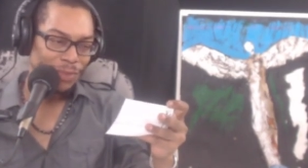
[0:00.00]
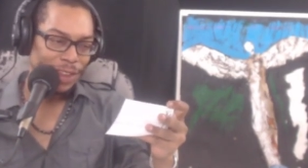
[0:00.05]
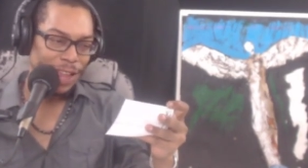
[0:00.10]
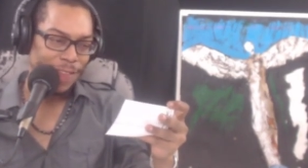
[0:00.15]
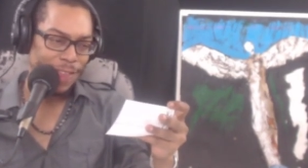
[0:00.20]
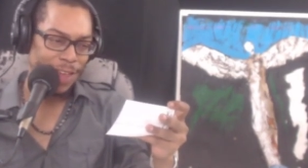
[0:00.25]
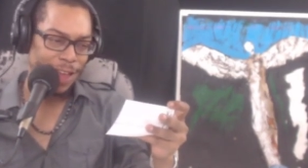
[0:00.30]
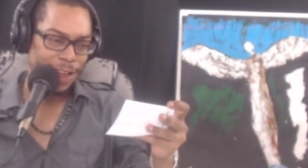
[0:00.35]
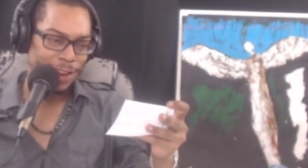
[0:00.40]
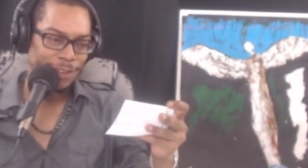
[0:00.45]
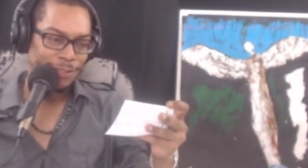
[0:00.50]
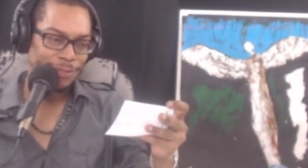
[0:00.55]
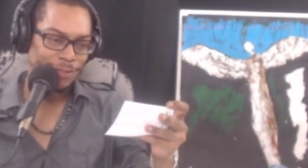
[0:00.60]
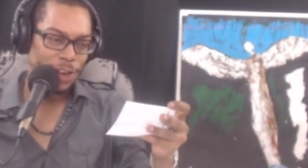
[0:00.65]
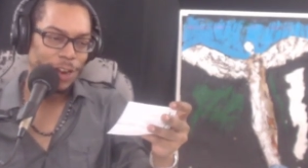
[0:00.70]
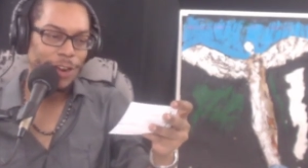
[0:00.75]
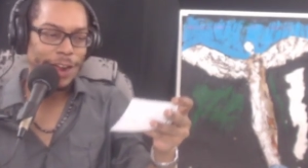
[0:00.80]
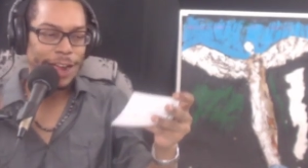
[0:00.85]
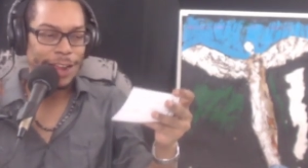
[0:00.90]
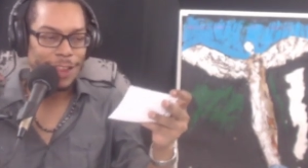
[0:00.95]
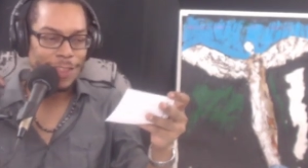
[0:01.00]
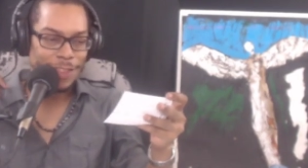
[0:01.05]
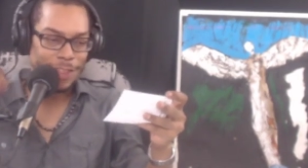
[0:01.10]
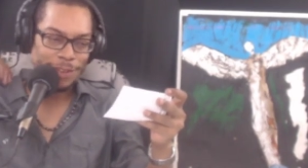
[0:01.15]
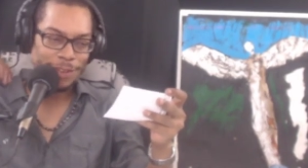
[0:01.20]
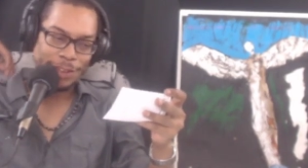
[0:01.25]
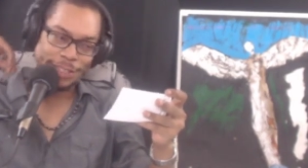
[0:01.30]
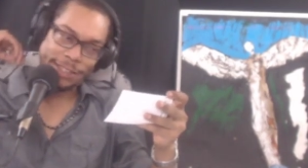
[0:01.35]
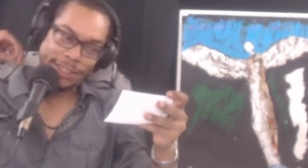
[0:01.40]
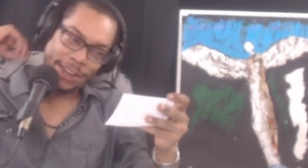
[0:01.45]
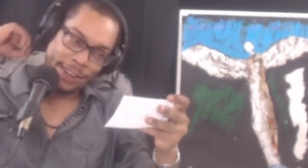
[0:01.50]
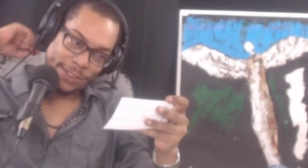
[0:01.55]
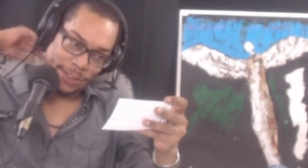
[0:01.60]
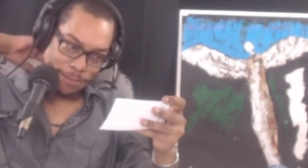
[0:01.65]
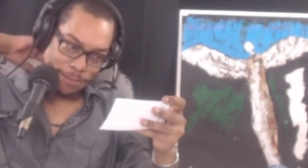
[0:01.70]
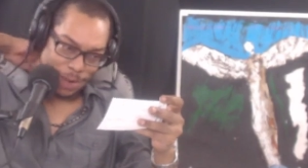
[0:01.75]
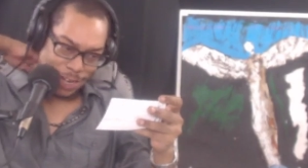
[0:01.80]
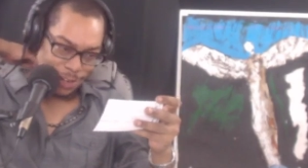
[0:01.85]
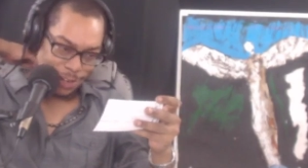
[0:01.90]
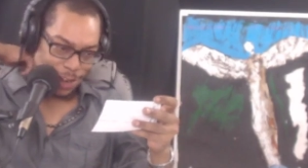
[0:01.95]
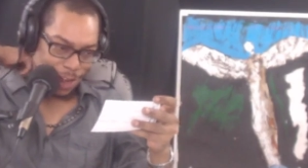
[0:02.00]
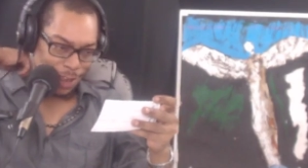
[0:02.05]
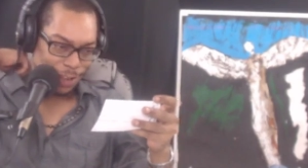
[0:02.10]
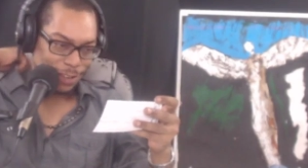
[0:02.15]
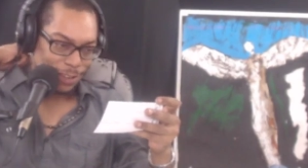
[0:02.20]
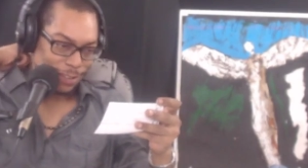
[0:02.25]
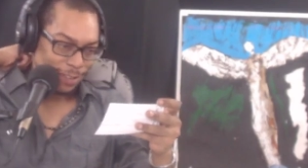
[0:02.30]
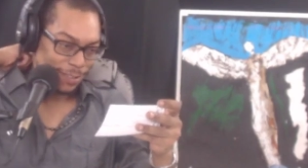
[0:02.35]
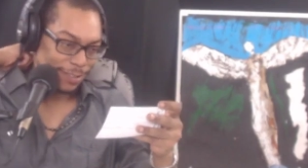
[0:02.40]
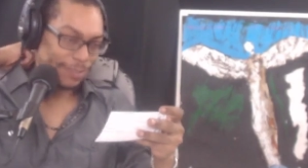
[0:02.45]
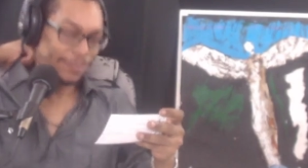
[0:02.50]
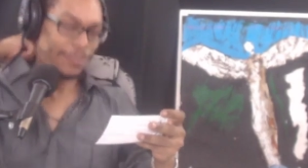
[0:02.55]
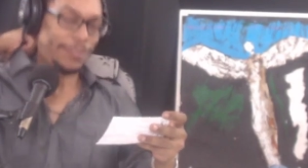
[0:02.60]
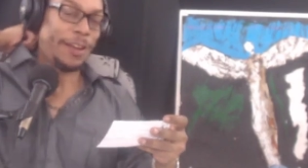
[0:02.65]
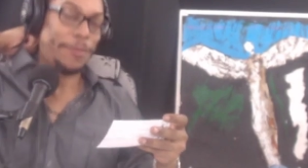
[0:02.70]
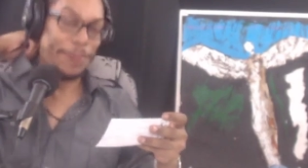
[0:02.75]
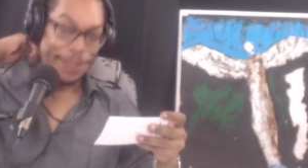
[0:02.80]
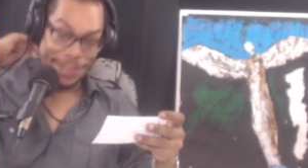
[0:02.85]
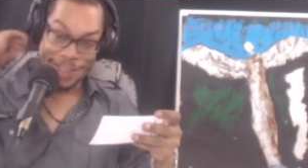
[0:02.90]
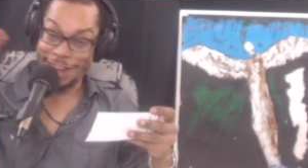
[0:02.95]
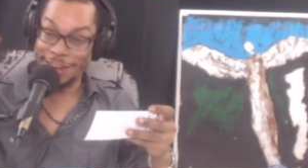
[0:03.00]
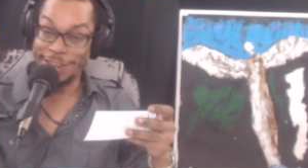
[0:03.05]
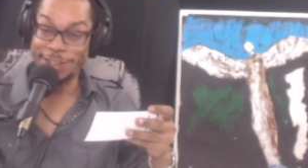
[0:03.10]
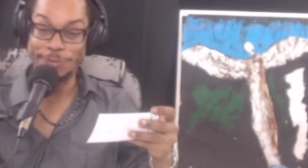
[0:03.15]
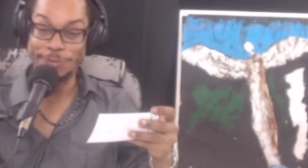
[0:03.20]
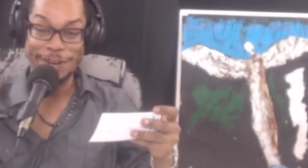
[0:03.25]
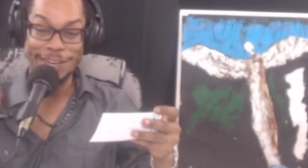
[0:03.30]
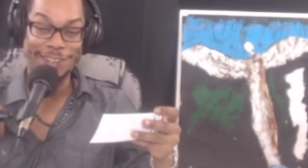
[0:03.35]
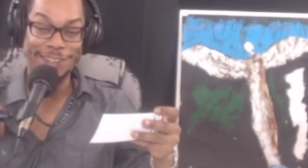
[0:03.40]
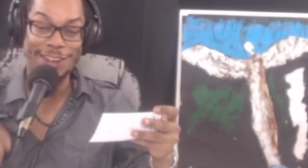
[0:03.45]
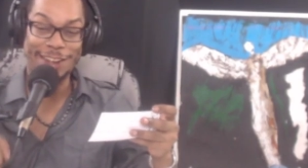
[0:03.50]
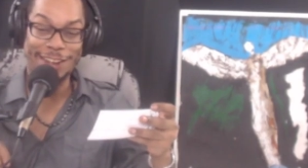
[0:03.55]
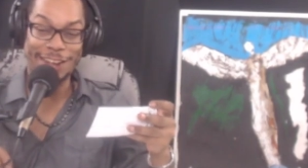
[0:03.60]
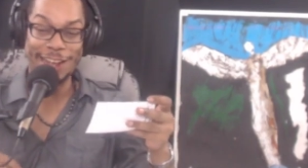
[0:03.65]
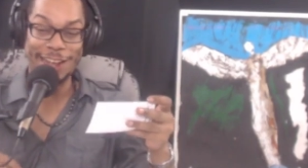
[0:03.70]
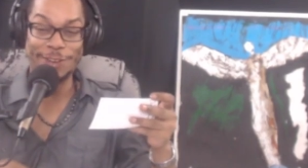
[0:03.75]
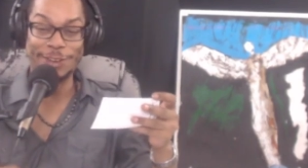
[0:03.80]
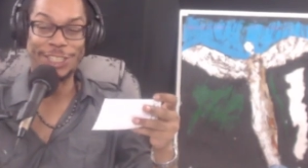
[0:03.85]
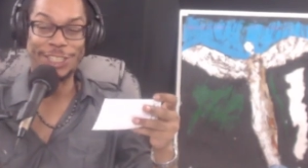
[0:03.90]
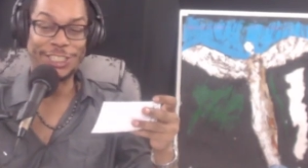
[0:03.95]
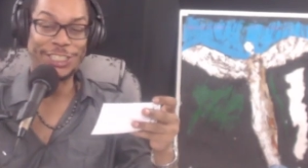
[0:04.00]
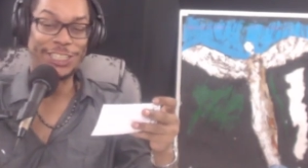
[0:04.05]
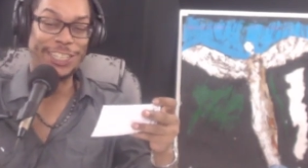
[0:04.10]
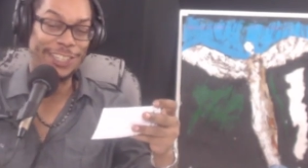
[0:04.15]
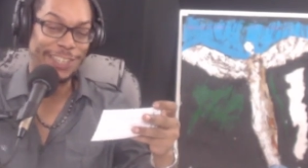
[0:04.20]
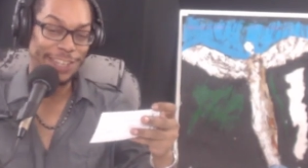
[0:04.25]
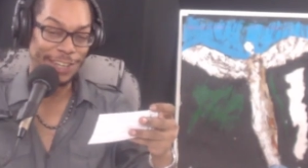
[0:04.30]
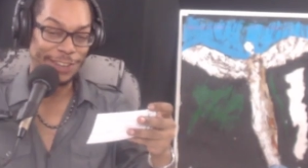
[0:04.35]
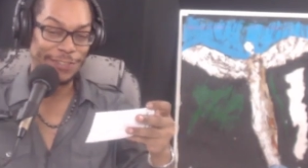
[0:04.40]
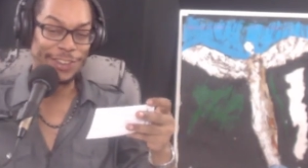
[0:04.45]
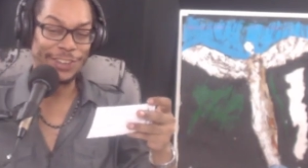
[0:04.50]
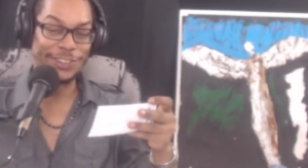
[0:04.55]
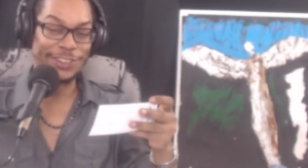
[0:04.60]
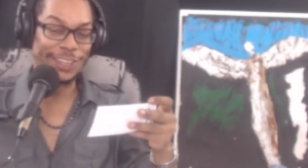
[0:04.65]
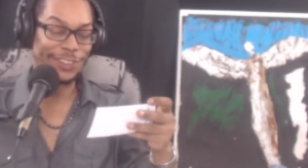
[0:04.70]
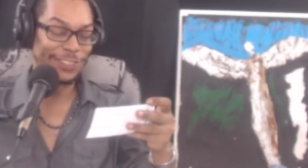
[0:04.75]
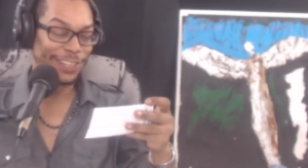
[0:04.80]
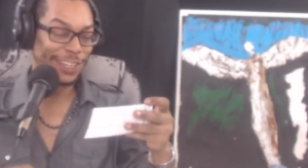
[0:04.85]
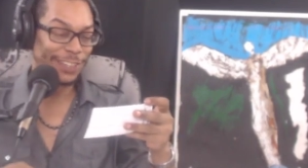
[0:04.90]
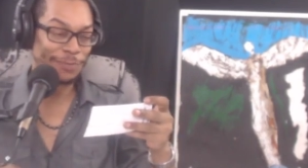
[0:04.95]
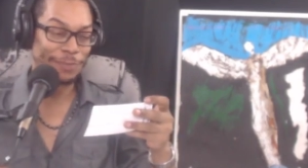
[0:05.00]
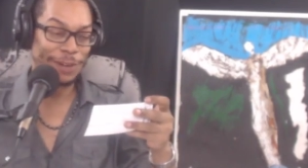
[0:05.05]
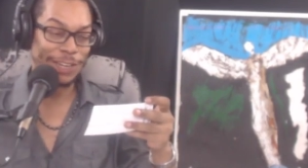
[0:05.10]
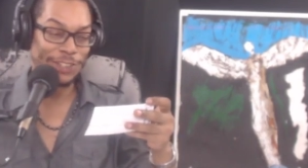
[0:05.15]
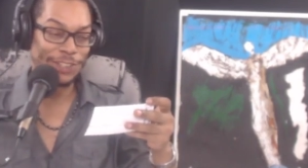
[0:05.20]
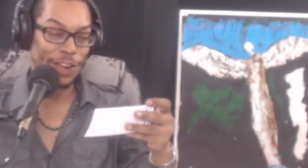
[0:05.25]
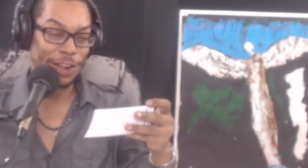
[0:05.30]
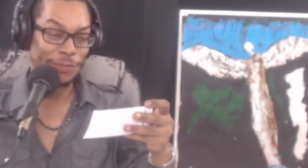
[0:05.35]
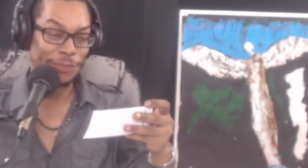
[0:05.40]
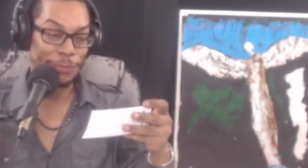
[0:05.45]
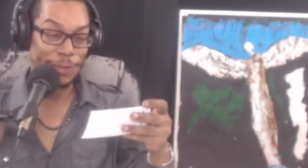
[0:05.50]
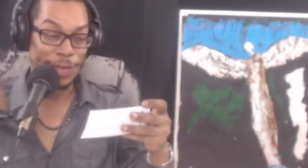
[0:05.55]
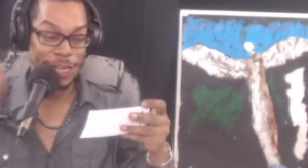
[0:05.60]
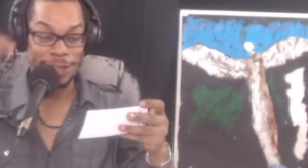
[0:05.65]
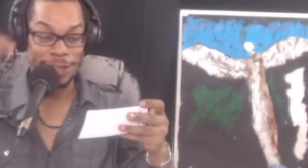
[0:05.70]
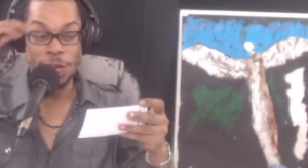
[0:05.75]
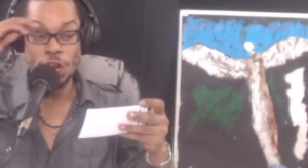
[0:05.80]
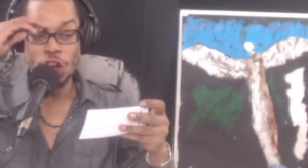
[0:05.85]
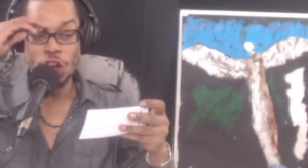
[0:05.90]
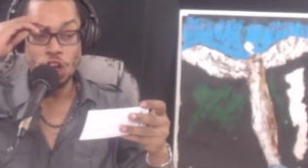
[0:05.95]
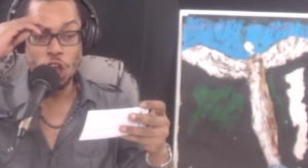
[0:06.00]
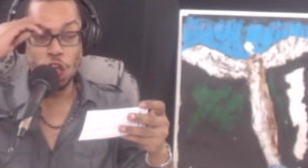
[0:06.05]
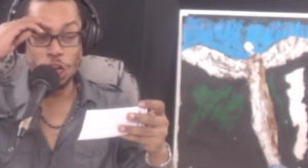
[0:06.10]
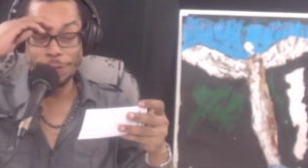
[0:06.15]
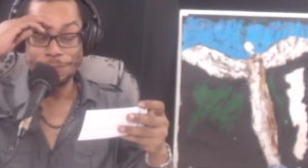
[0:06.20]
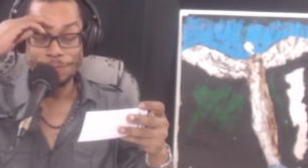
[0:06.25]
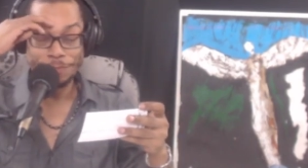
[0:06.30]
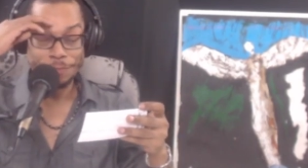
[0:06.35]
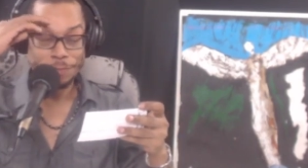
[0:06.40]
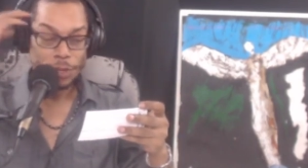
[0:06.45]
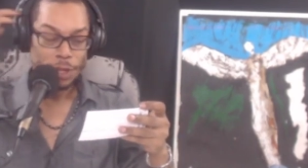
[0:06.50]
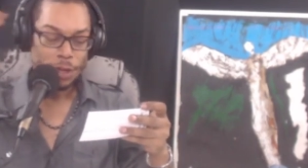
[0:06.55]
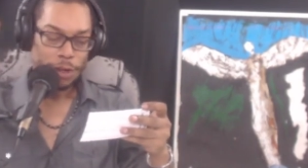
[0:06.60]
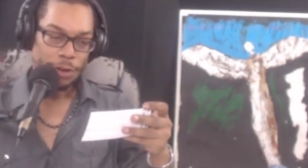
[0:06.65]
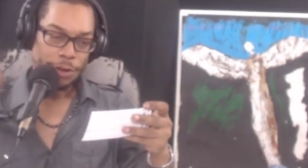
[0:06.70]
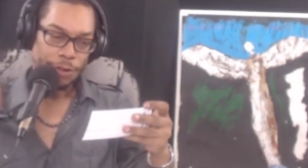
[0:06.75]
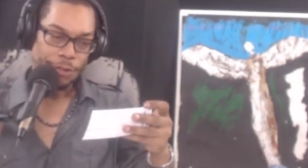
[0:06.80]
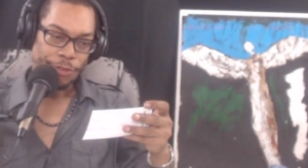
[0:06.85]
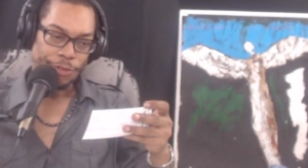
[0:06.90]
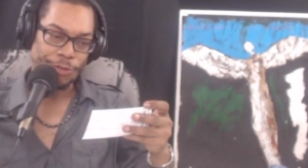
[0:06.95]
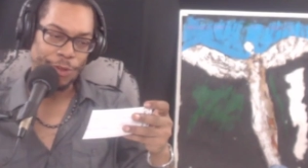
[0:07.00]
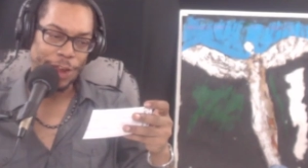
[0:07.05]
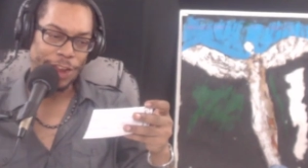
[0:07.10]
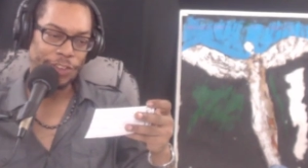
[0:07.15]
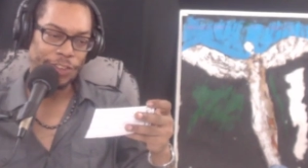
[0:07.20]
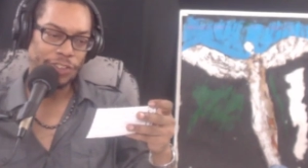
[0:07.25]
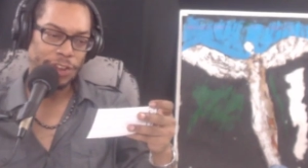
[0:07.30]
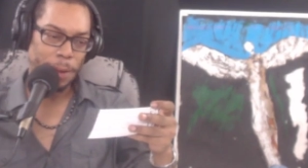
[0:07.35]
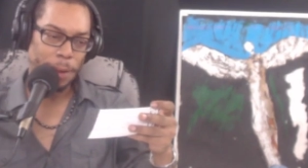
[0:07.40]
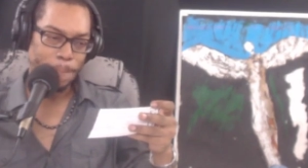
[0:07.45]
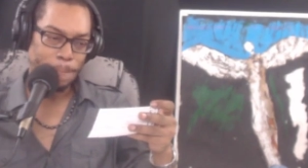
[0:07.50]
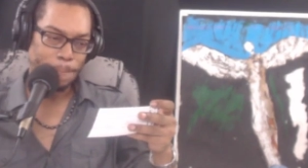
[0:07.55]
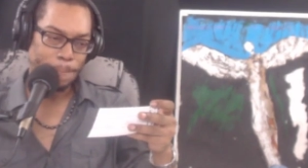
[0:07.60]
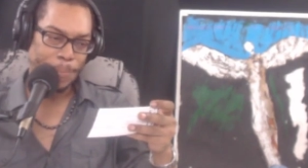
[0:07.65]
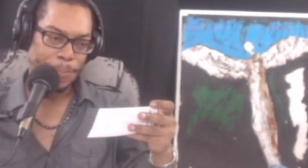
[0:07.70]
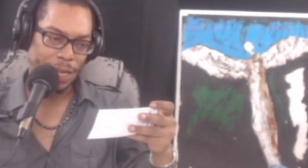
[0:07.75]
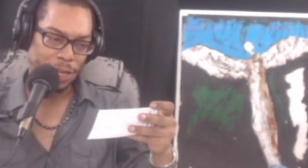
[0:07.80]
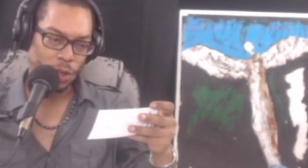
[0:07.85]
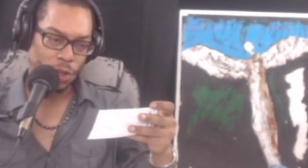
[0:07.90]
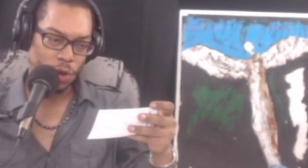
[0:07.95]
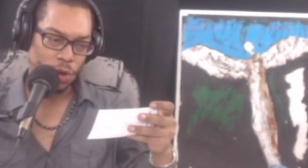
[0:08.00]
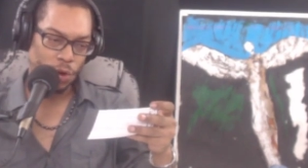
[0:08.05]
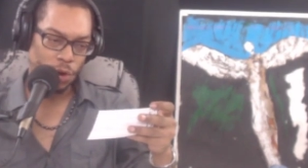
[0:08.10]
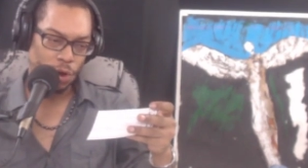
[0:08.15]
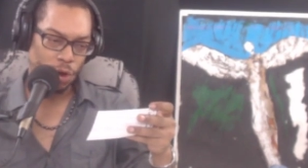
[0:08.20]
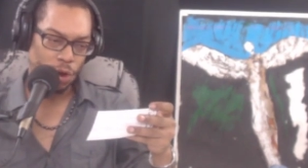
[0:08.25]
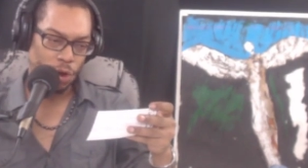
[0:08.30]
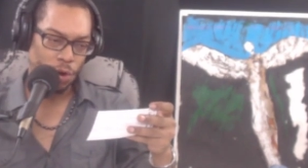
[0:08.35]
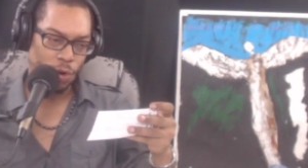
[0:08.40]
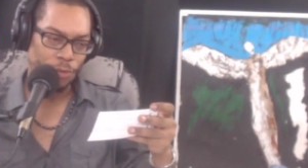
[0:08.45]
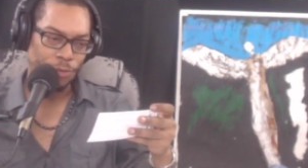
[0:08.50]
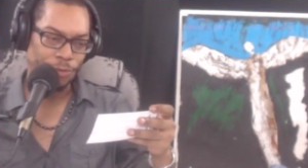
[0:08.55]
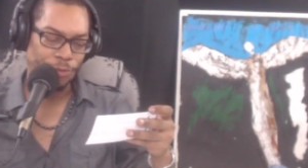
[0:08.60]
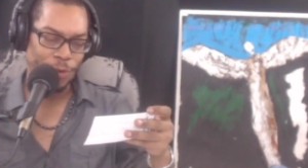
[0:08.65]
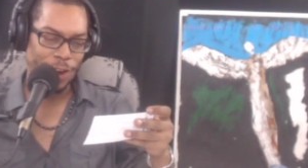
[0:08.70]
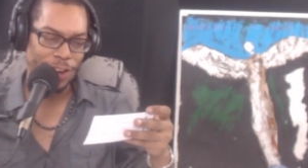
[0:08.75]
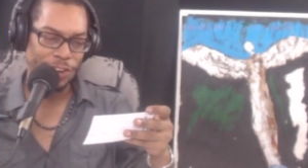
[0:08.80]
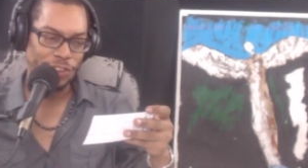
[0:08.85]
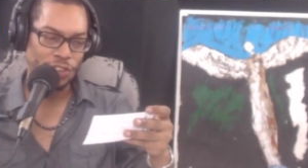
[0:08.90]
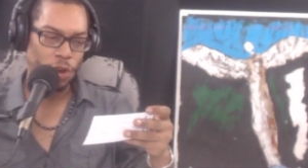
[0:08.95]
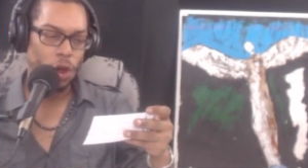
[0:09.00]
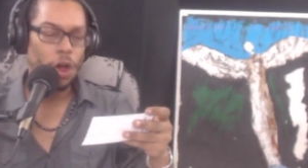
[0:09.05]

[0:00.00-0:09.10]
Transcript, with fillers: And then, all right, and then let's get into money talk. I mean, that is money talk. I own a shit ton of VeChains. That's money talk for me. Look, French Bitcoin. Oh, French.